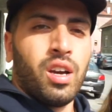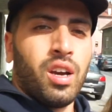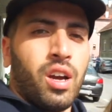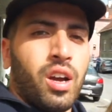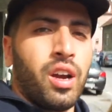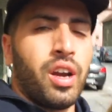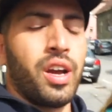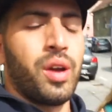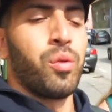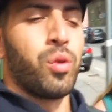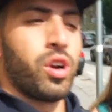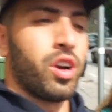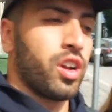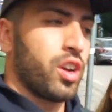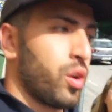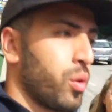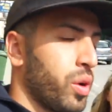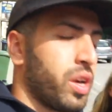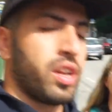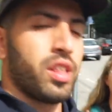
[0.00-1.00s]
All right, we're on
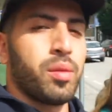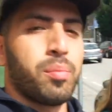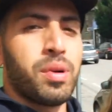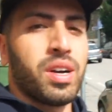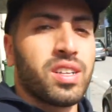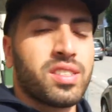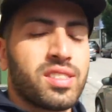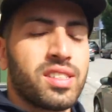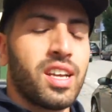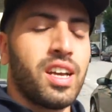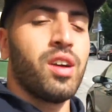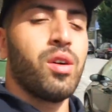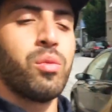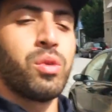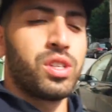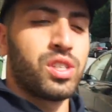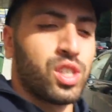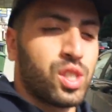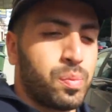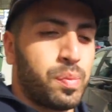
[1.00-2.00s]
our way to the bus now.
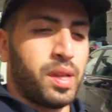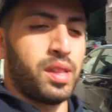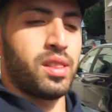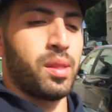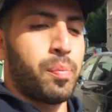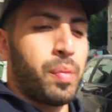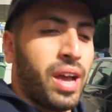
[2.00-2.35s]
We just spent the